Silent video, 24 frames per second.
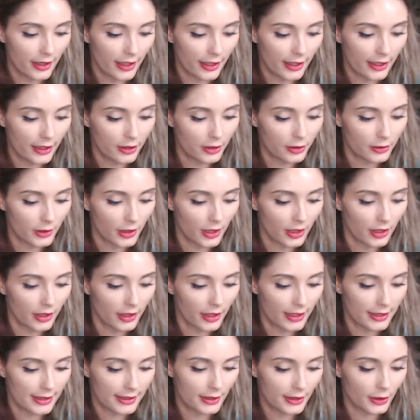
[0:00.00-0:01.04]
at Kilrog
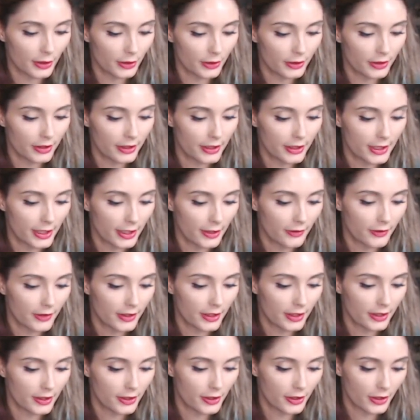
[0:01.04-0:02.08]
as the older
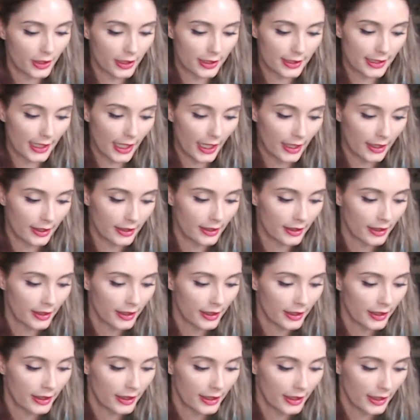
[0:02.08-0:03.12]
chieftain shook his head,
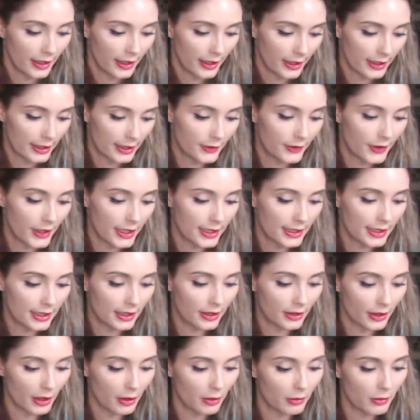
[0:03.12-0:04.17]
his face
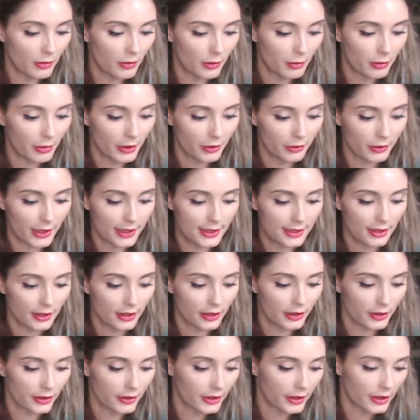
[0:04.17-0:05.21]
glum but
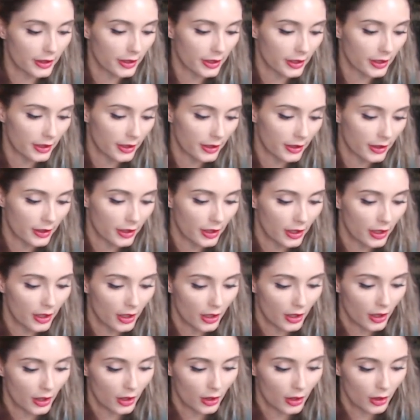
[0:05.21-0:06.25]
resolute.
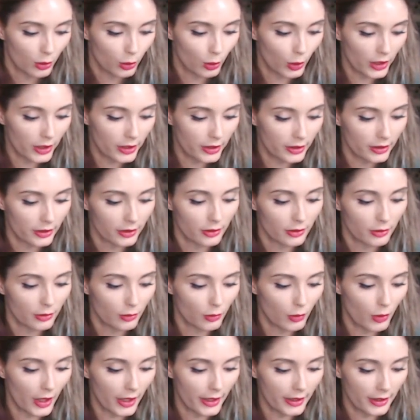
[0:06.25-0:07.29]
What?
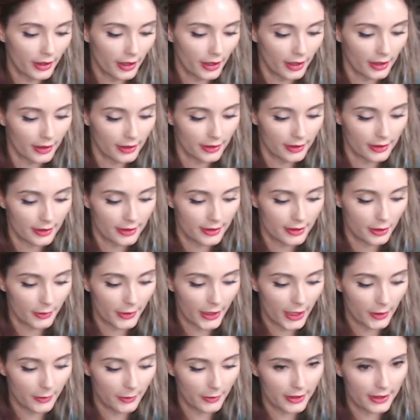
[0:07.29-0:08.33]
Why not?
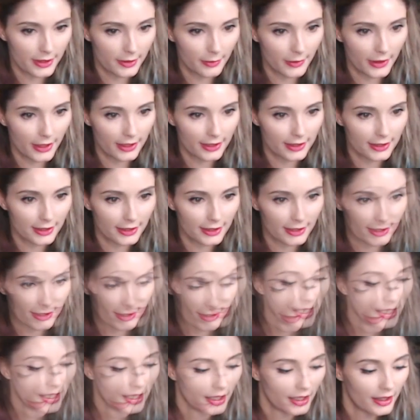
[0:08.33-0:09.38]
Doomhammer demanded.
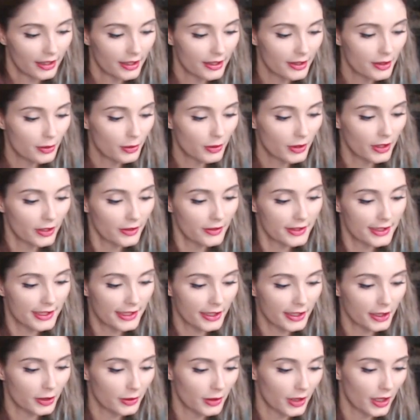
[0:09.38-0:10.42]
The dwarves,
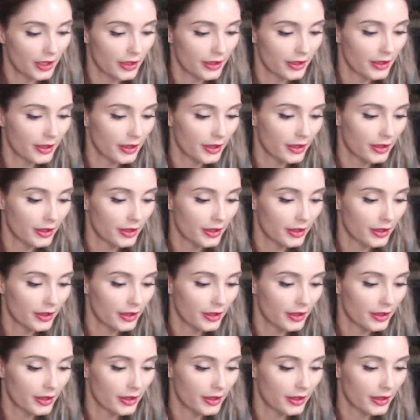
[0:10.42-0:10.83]
Kilrog